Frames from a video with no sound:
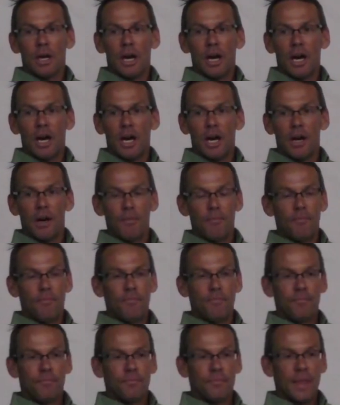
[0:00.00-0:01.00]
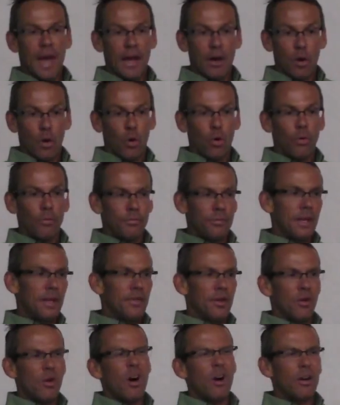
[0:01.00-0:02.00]
um, that whole,
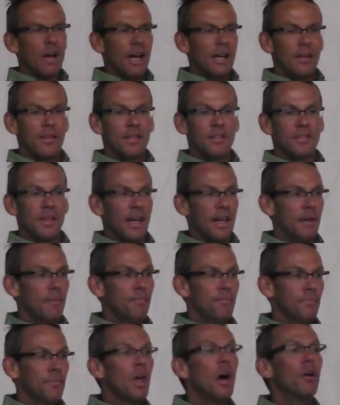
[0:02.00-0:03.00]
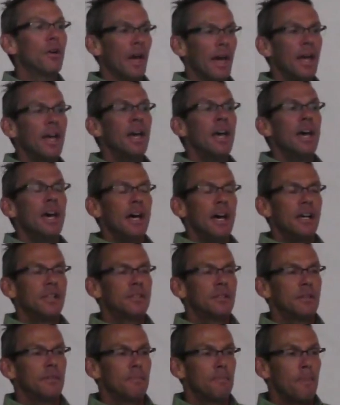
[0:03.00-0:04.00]
they're all kind of the same? Okay. I
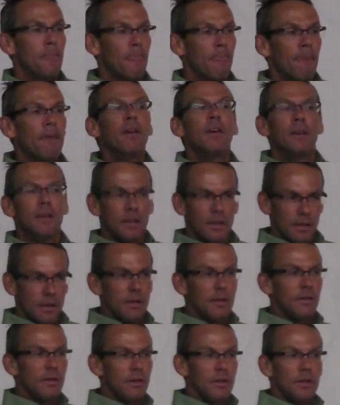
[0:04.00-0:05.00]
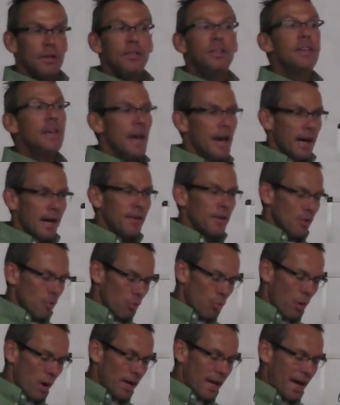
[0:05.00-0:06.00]
kind of know their bias, but... Yeah,
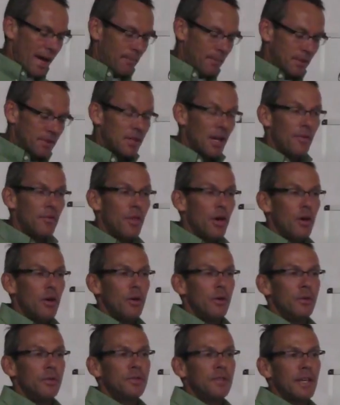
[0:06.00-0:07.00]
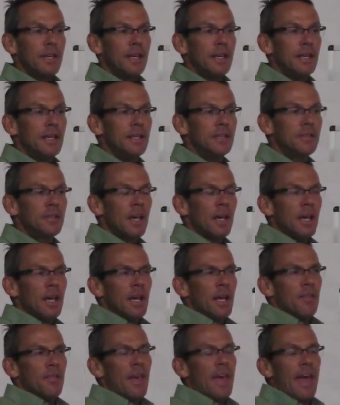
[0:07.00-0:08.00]
what happens on those is
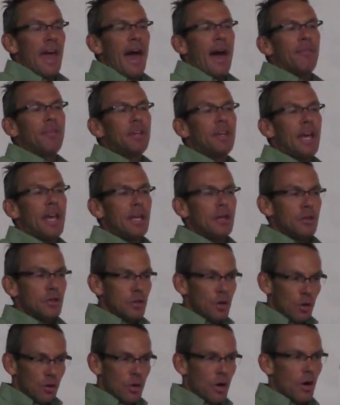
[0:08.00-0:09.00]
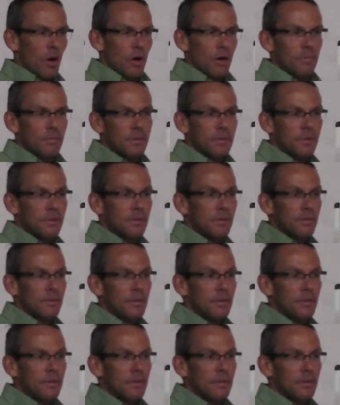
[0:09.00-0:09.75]
they advocate no carbs,